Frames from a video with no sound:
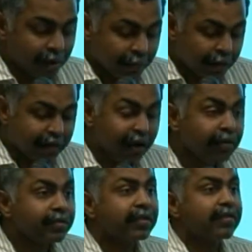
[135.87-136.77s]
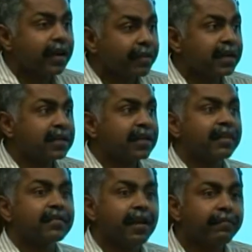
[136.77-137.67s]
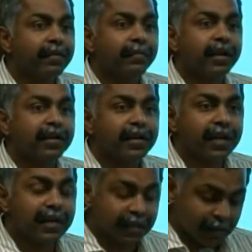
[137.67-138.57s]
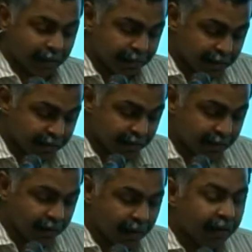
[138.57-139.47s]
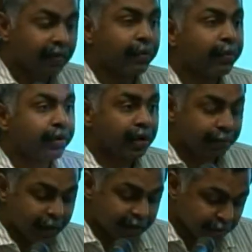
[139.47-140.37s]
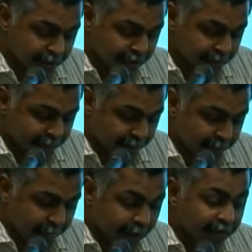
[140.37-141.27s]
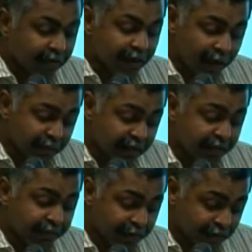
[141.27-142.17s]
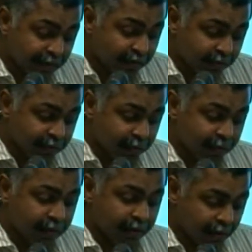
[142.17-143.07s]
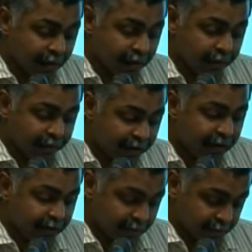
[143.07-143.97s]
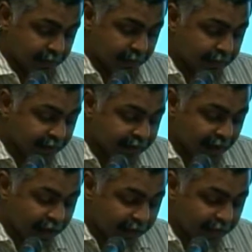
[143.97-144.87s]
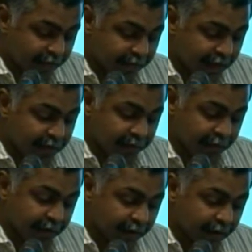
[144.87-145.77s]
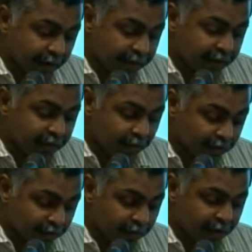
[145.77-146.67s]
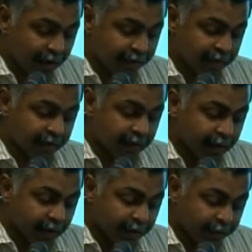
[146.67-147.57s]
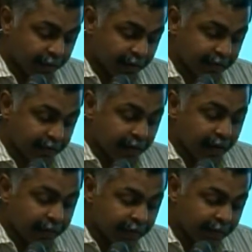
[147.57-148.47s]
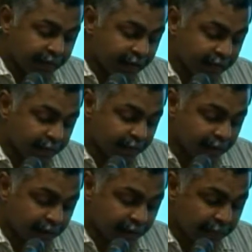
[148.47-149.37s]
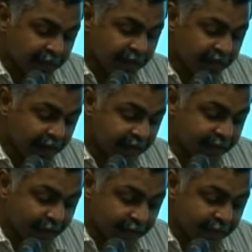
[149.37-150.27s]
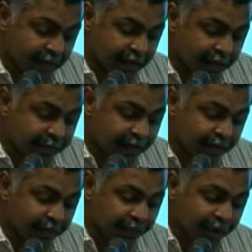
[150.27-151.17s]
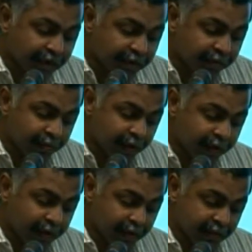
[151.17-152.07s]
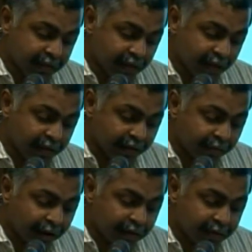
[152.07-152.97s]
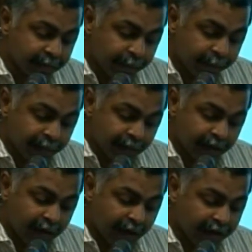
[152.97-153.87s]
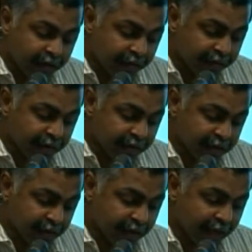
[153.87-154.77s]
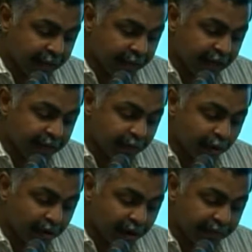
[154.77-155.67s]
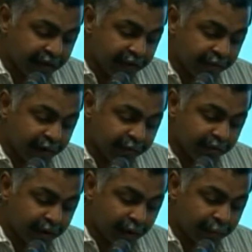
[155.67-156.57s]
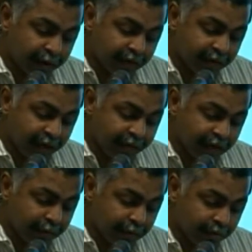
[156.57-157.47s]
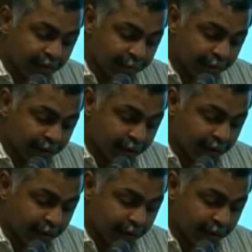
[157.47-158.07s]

But now this recommendation has come from an international commission appointed by the UNDP. So the commission further goes, uh, further makes another statement which is also relevant for us which uh, the Commission states that the TRIPS has failed to encourage and reward the kind of innovation that makes more effective pharmaceutical products available to the poor,